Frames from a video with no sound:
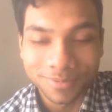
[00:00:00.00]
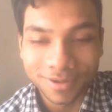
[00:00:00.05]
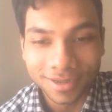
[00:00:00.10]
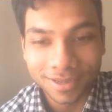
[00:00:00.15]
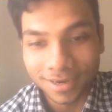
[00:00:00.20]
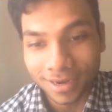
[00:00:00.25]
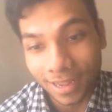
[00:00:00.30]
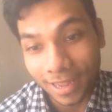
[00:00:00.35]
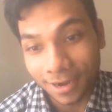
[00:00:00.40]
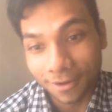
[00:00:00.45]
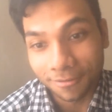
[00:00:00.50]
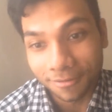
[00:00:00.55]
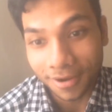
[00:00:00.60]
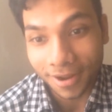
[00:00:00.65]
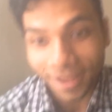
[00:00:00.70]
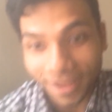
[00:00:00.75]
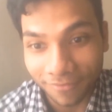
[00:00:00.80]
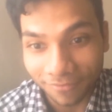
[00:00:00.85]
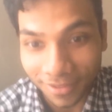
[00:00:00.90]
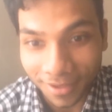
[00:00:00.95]
but I don't
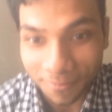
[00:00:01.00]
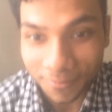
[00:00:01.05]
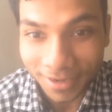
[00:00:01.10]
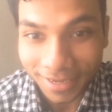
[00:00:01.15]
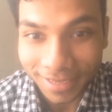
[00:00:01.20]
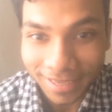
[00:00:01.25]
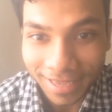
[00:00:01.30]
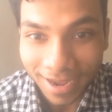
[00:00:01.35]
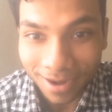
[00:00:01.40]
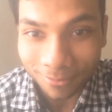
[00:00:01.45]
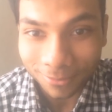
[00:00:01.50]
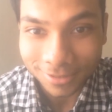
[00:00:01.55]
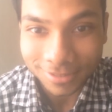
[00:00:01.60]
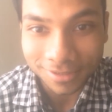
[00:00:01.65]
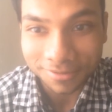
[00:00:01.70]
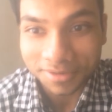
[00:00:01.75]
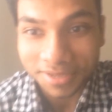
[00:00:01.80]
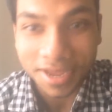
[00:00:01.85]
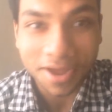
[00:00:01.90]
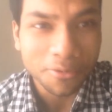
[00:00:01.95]
have that many cameras. I
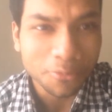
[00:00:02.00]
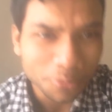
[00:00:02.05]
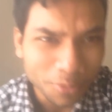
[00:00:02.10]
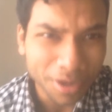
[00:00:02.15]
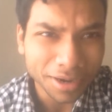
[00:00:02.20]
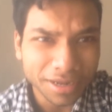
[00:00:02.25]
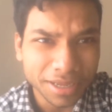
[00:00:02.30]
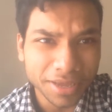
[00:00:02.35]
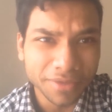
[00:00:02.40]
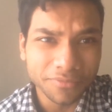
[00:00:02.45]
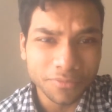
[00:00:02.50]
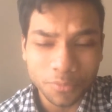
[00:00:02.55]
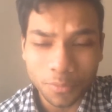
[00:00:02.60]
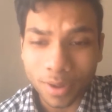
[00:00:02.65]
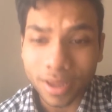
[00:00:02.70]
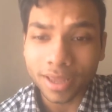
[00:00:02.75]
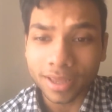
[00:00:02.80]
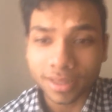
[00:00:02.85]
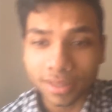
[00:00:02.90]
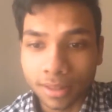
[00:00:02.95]
only got one to give
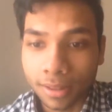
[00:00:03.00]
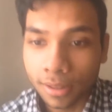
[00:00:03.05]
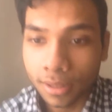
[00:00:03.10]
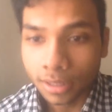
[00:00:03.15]
away.